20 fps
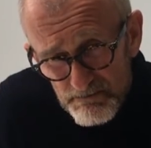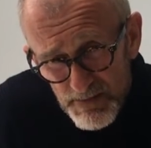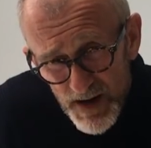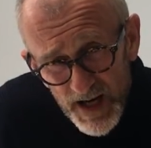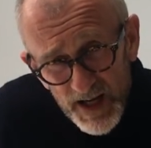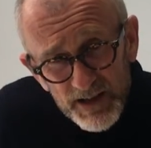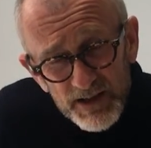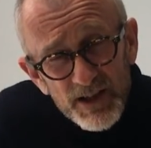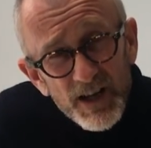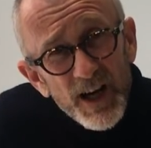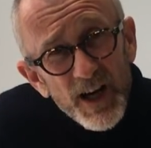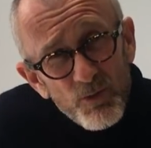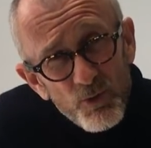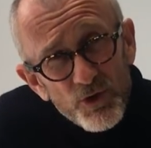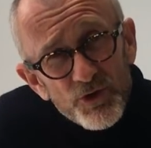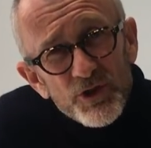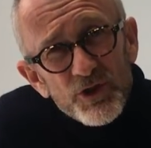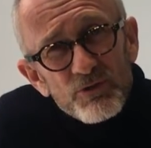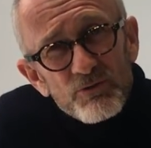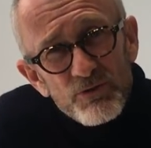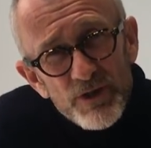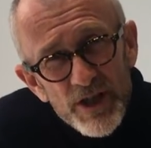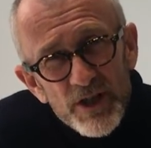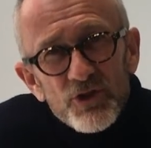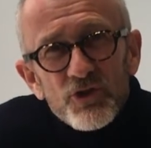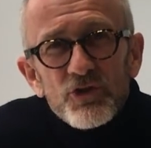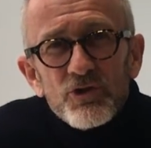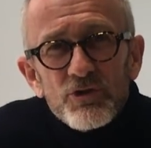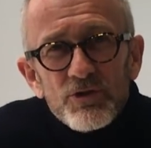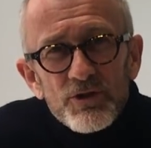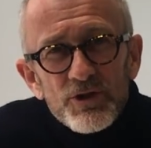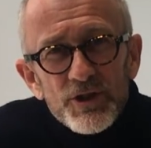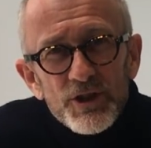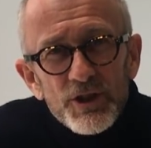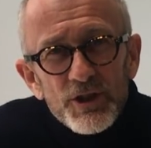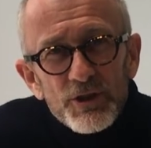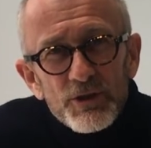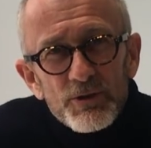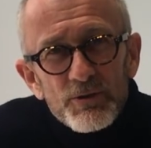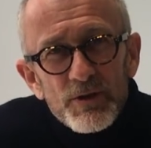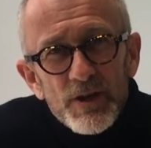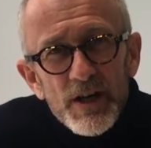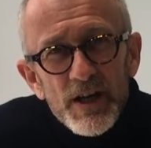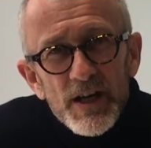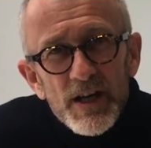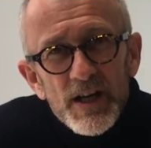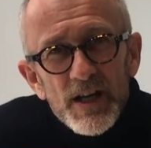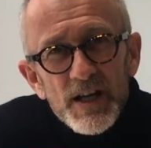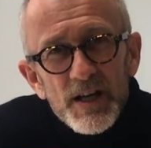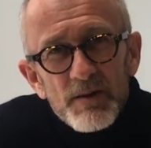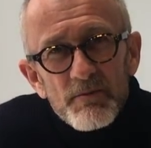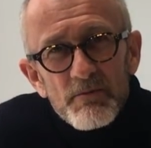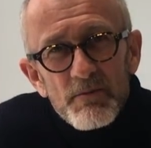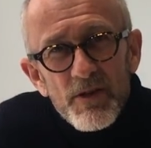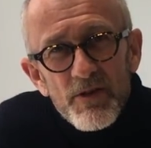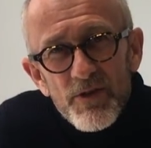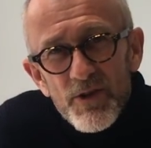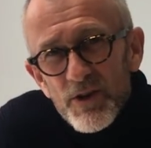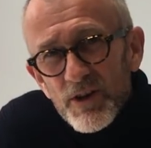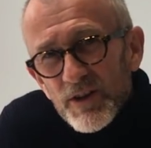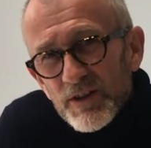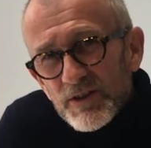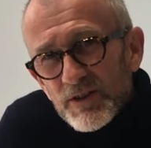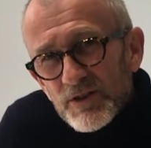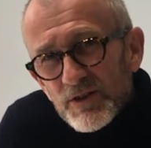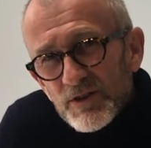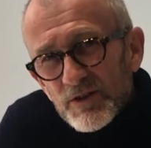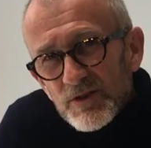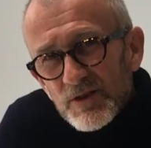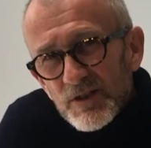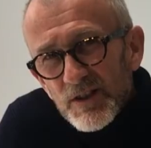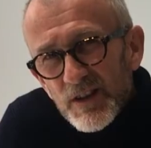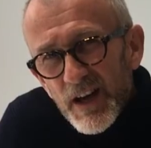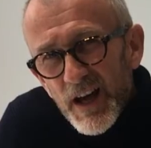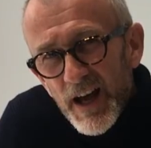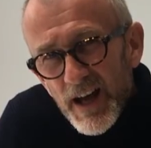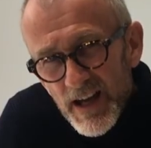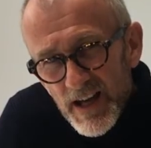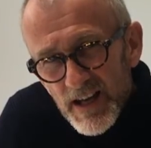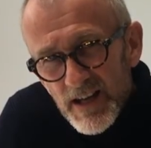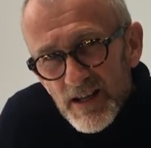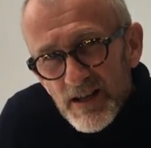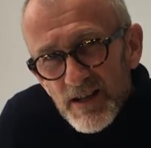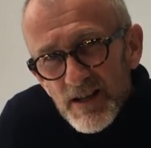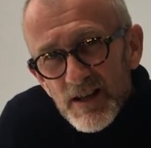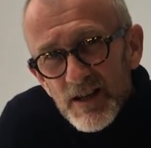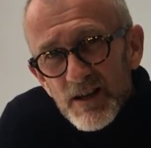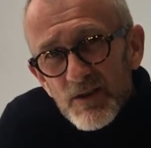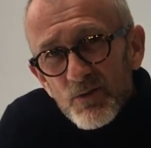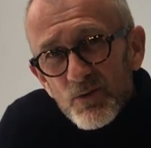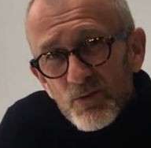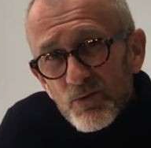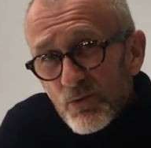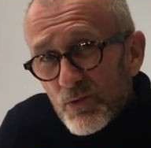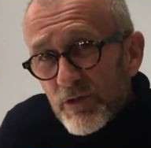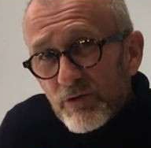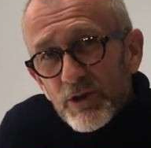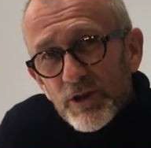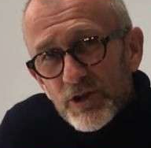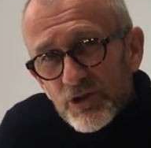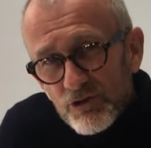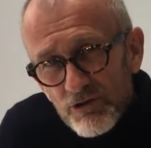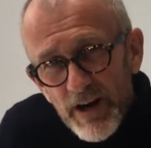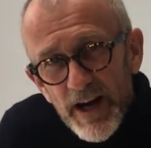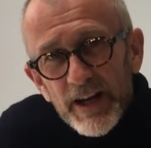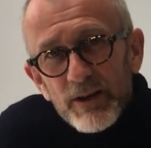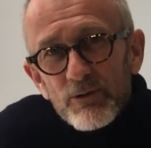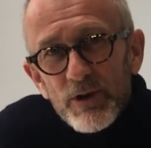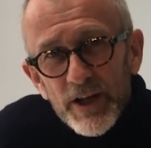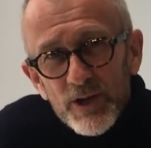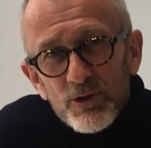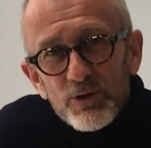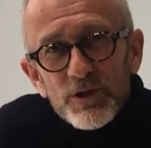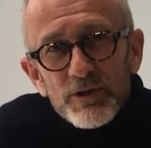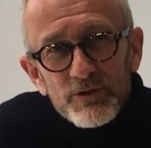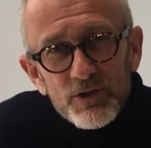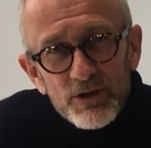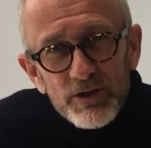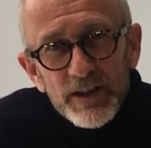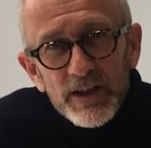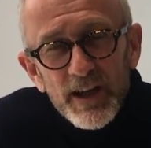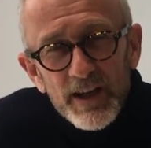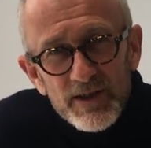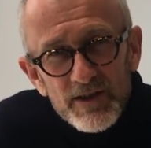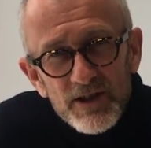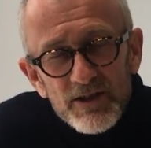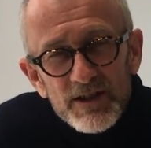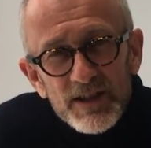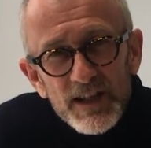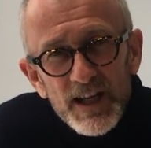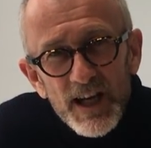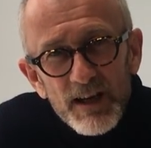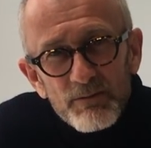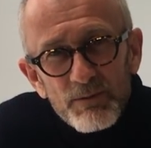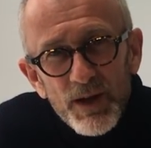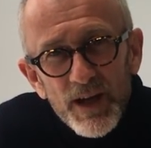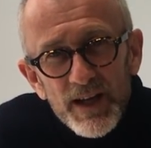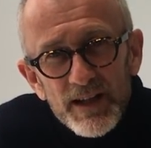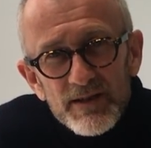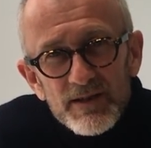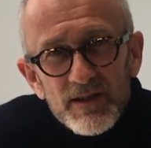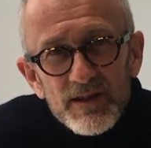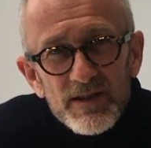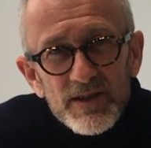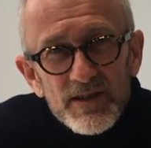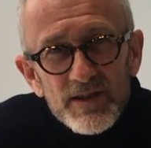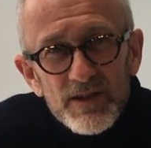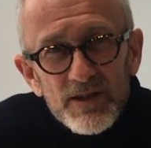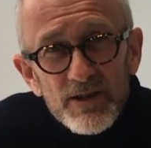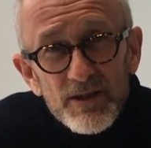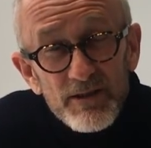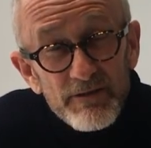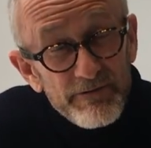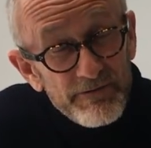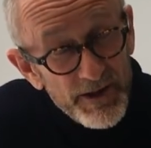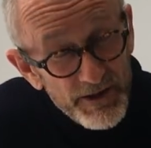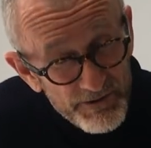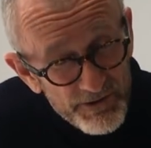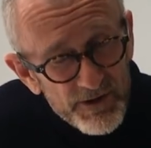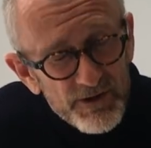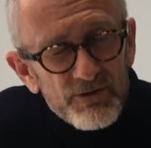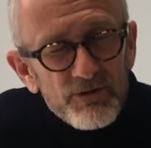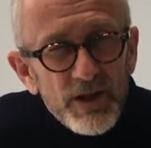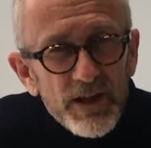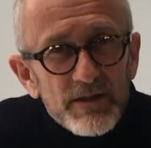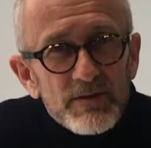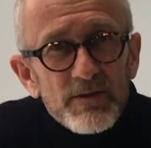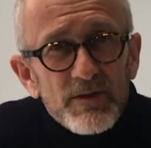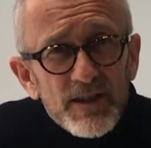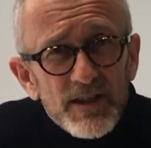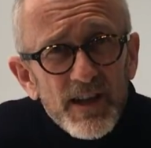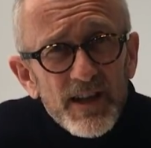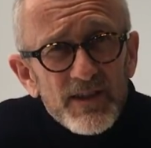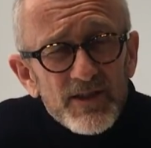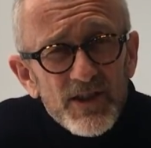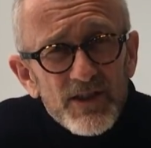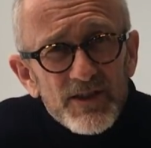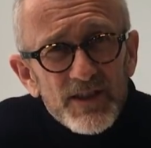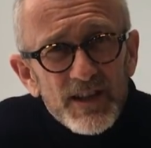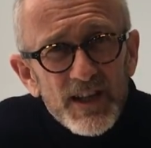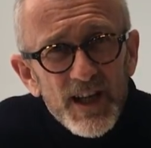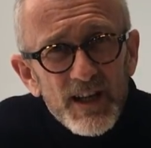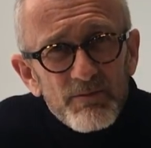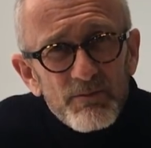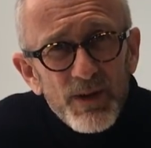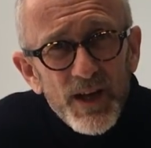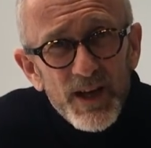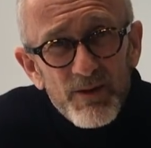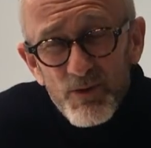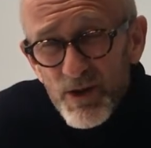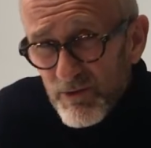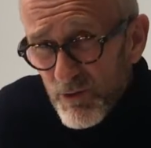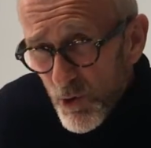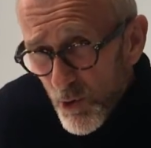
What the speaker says: But I want to reassure you that we've got a track record of doing Kickstarter campaigns. This is our 5th Kickstarter campaign.